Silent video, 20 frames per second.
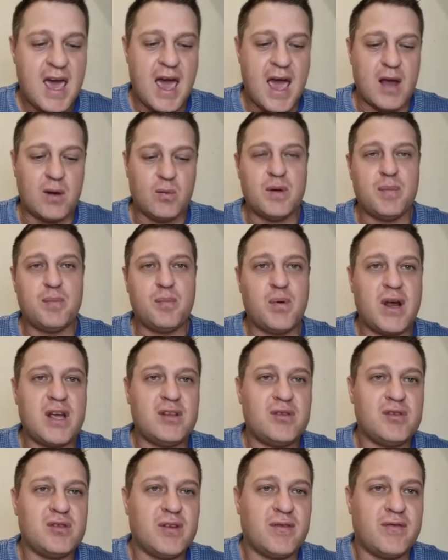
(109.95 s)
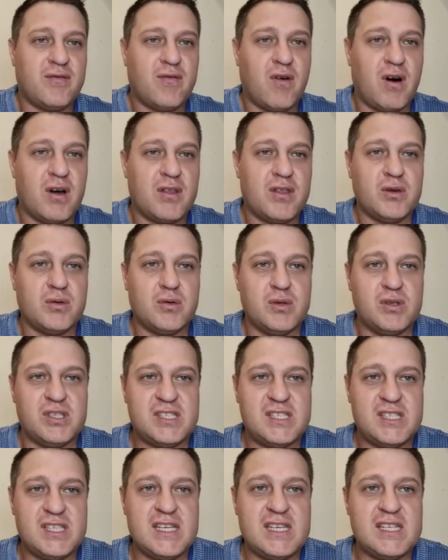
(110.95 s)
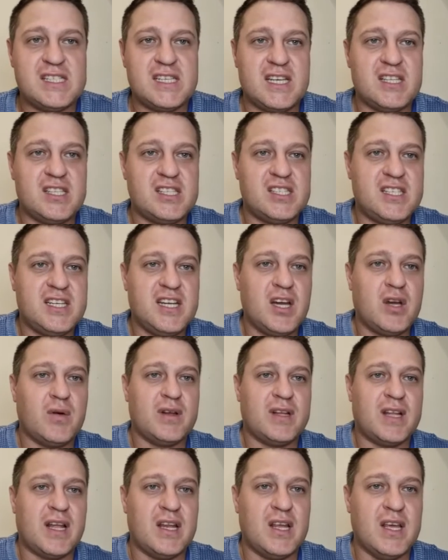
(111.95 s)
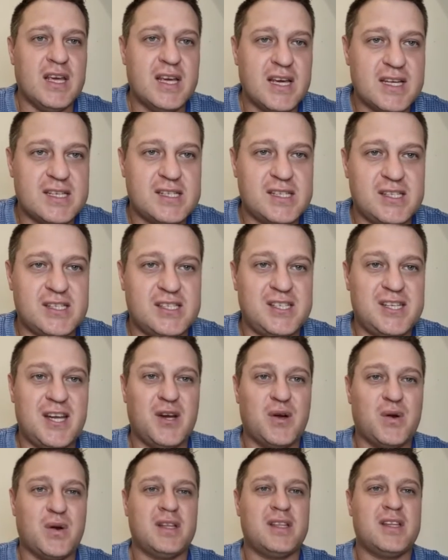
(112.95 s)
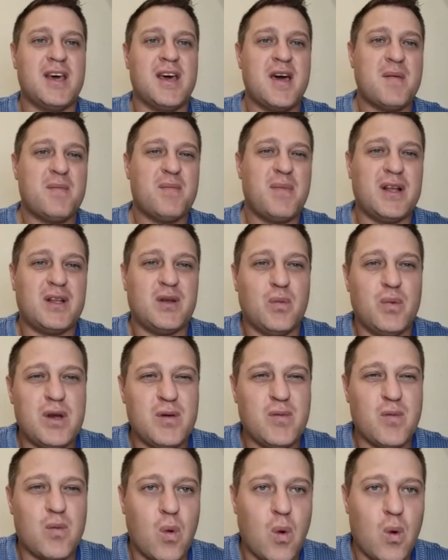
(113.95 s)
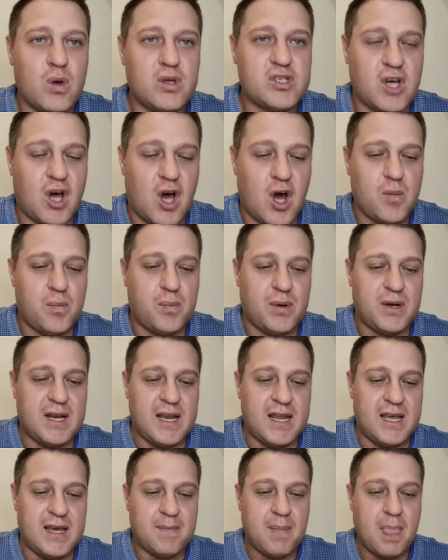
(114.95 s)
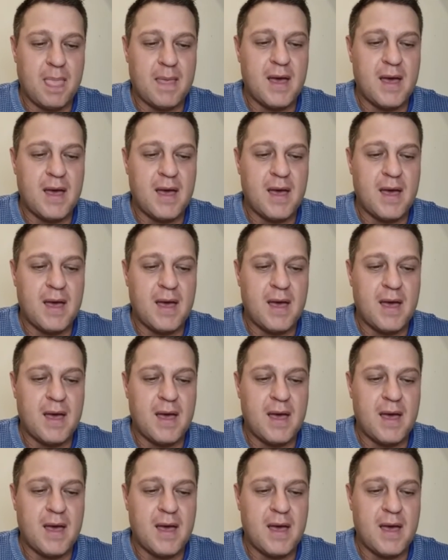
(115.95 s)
and we pray to the Father who sees in secret and hears in secret but rewards openly.